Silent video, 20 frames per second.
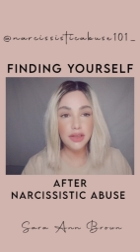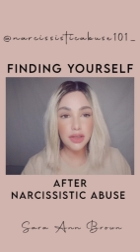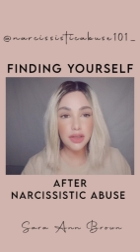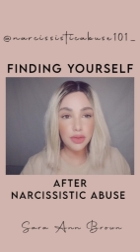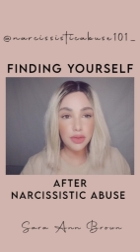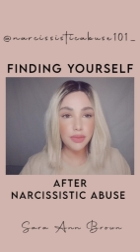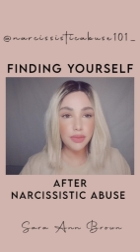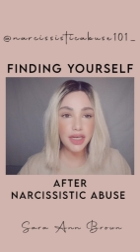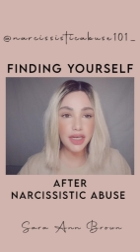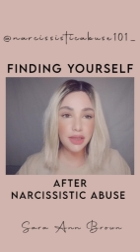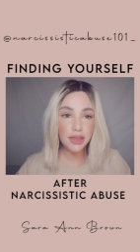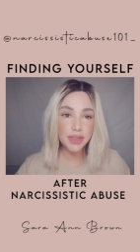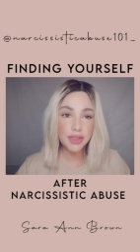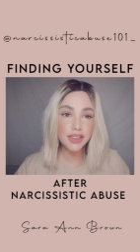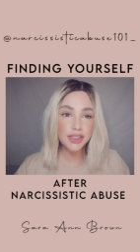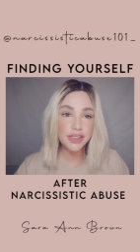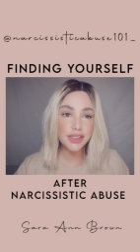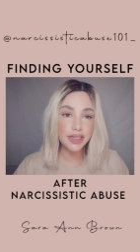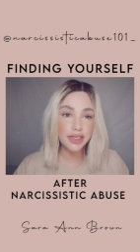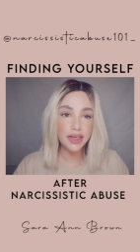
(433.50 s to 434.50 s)
My name
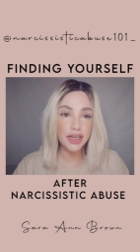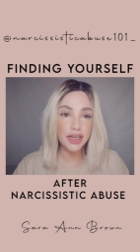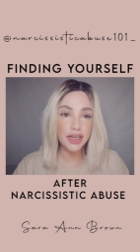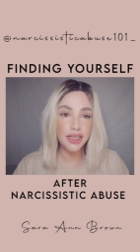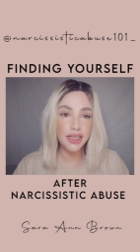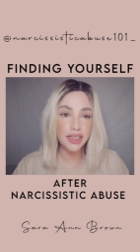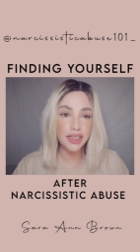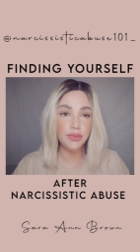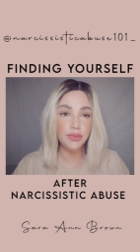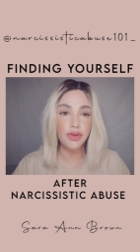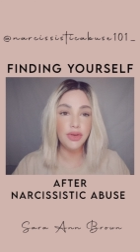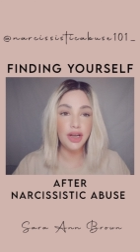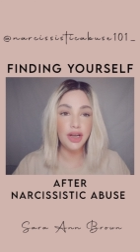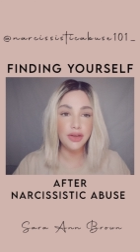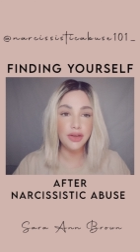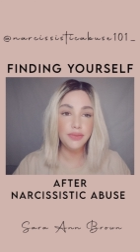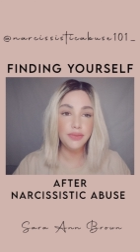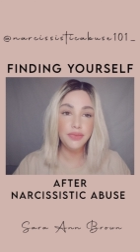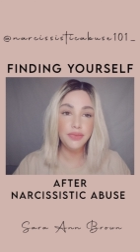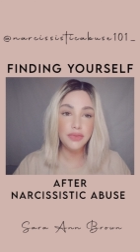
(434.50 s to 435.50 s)
is Sara Ann
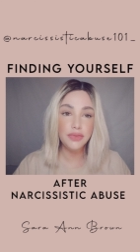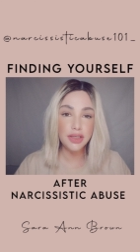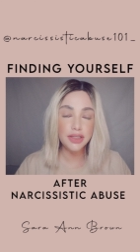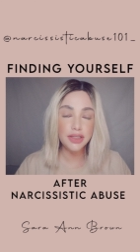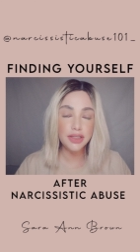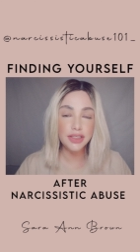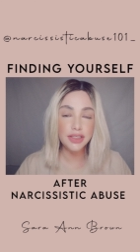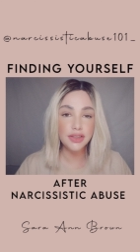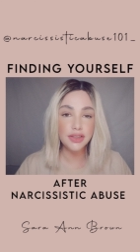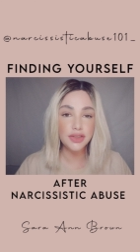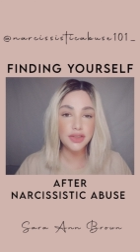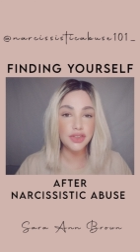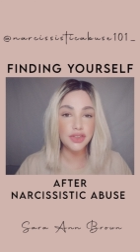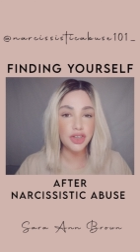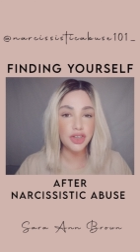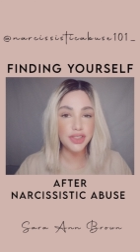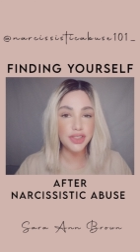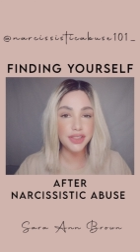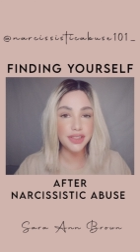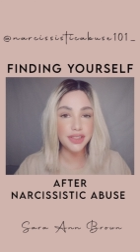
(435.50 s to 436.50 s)
Brown, and this is
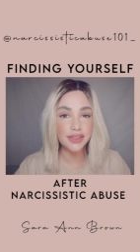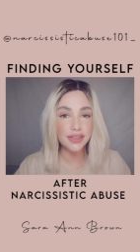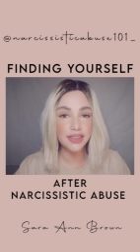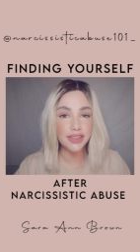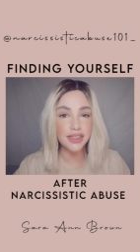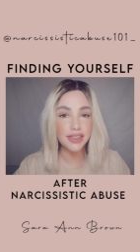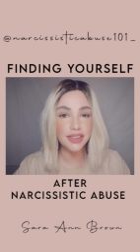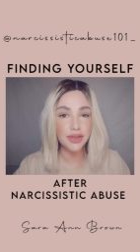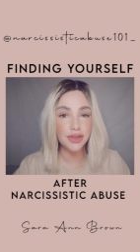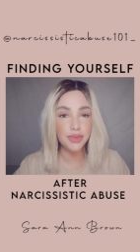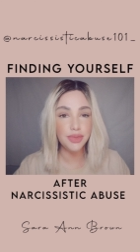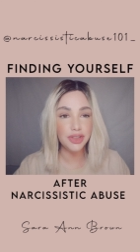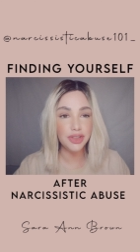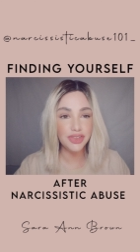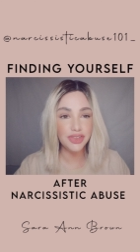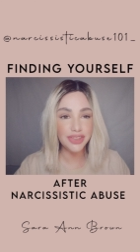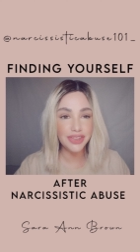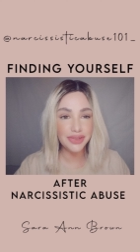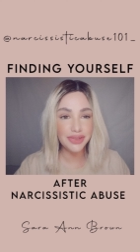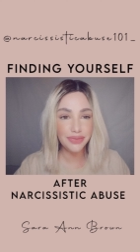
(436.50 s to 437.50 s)
Narcissistic
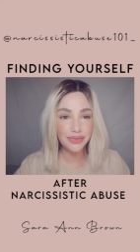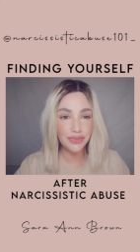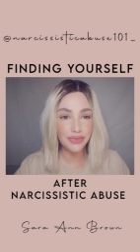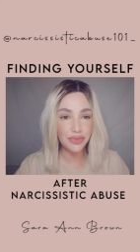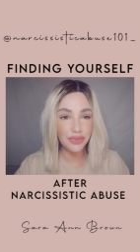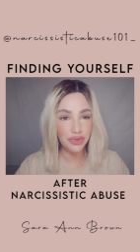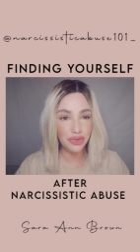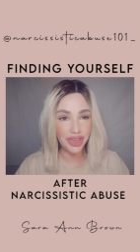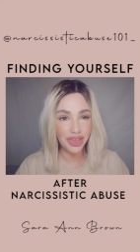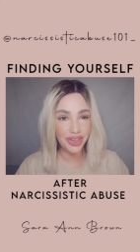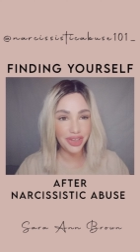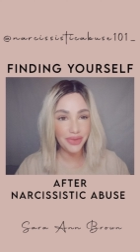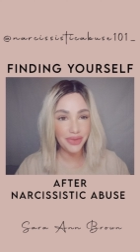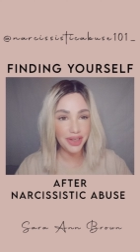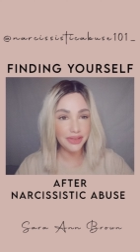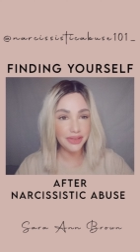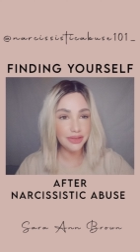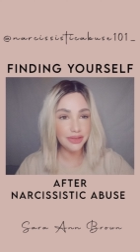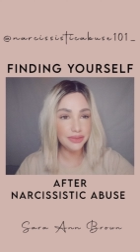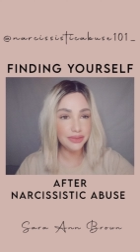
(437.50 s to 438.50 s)
Abuse one oh
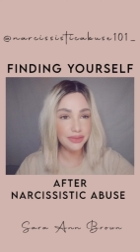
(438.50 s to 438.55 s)
one.